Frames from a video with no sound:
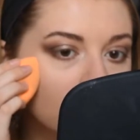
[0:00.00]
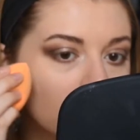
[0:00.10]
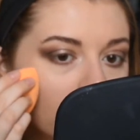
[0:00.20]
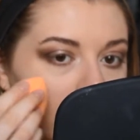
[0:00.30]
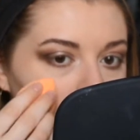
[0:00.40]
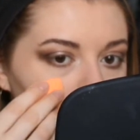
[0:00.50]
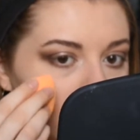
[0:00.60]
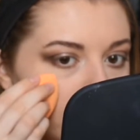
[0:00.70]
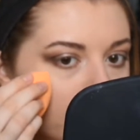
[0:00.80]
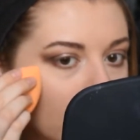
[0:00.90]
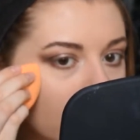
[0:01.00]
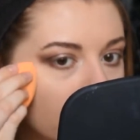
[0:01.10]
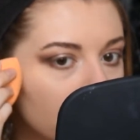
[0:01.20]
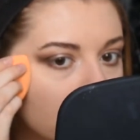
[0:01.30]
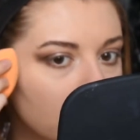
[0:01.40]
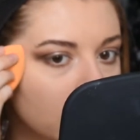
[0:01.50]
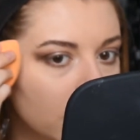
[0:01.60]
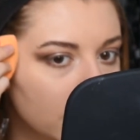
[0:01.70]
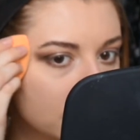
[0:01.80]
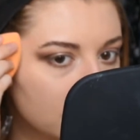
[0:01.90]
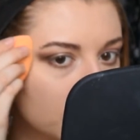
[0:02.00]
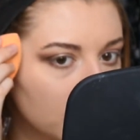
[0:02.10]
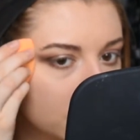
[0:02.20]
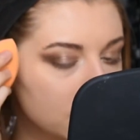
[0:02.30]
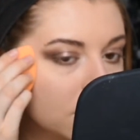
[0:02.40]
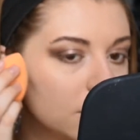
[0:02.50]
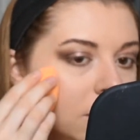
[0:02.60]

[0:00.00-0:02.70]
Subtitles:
a crappy powder as a bronzer.